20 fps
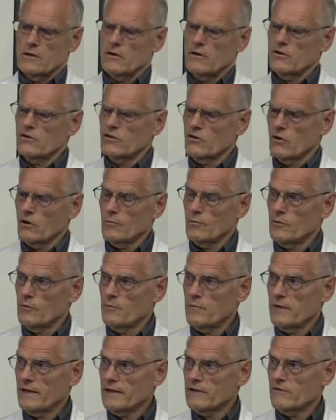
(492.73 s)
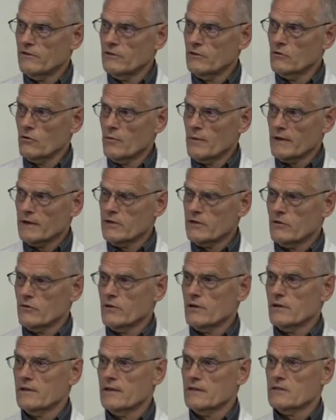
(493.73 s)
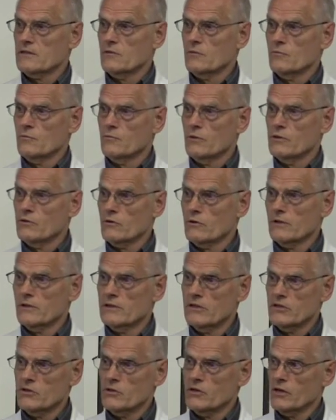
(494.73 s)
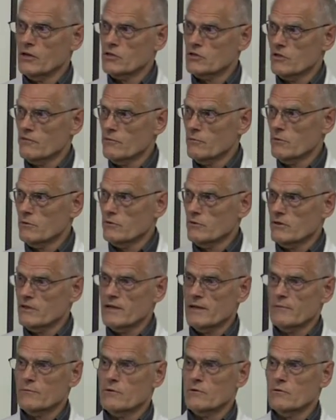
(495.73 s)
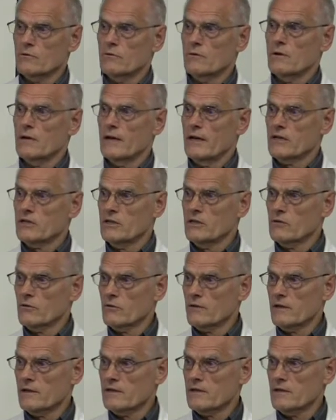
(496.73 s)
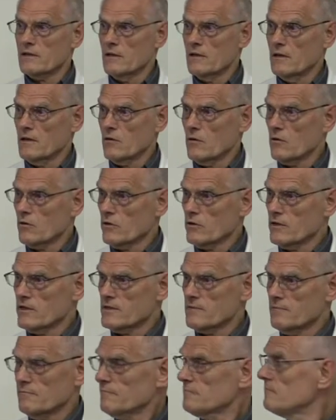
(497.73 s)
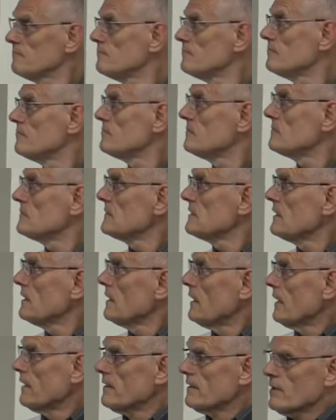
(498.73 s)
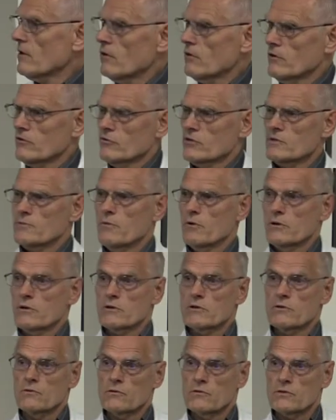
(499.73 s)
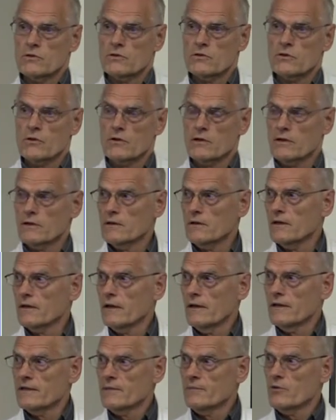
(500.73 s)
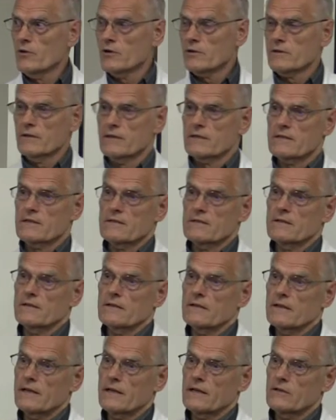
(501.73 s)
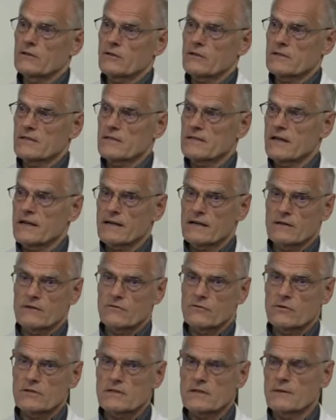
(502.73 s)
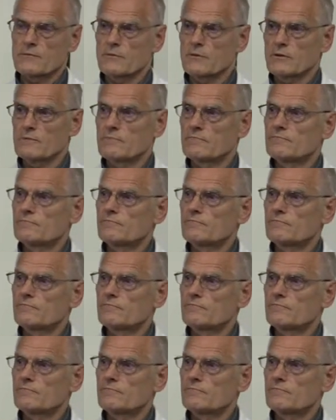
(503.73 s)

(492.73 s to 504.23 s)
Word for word: on a normal plate where you grow bacteria, it has to be grown in tissue culture if you want to attempt to actually grow that organism. And they only respond to certain antibiotics, like doxycycline, for example,